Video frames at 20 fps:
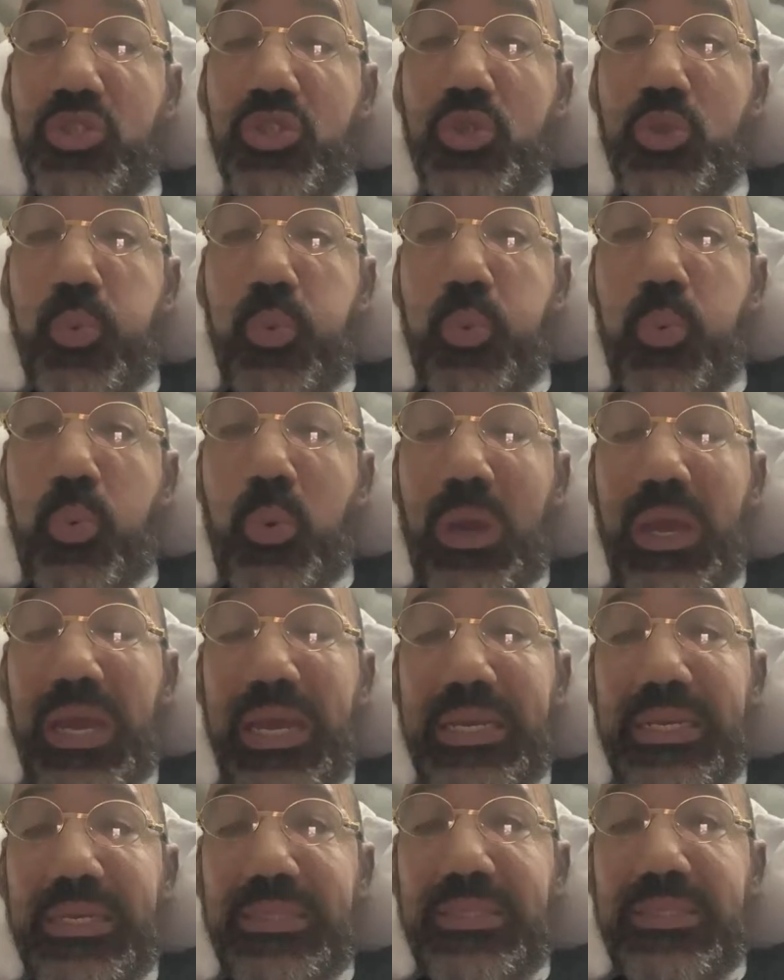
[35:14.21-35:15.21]

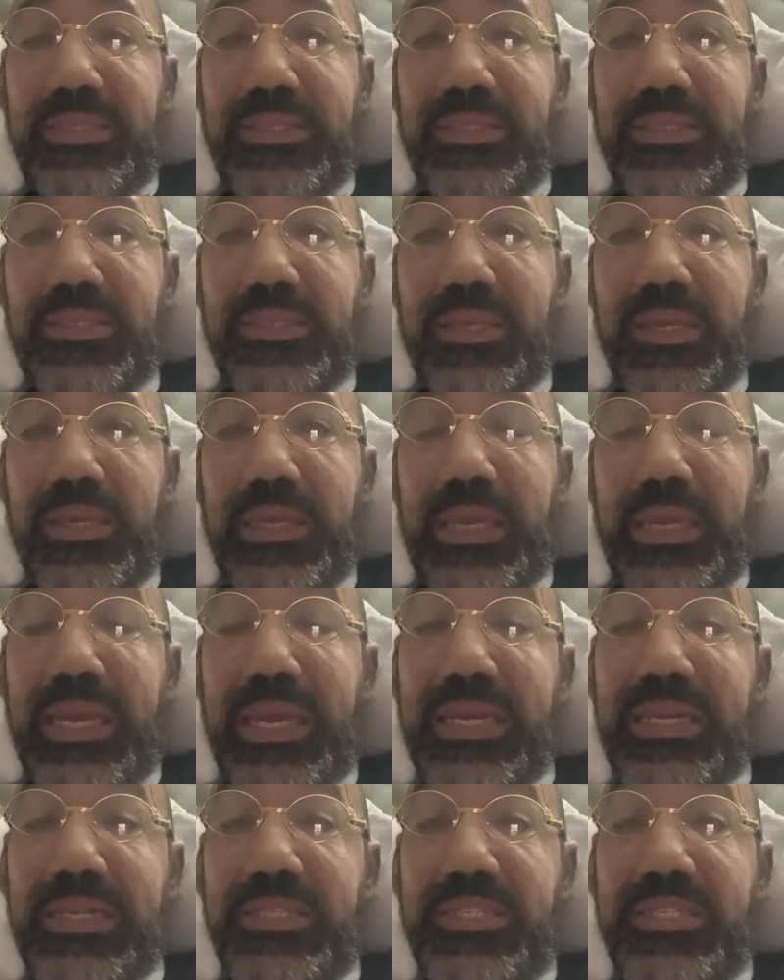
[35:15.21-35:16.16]
twice in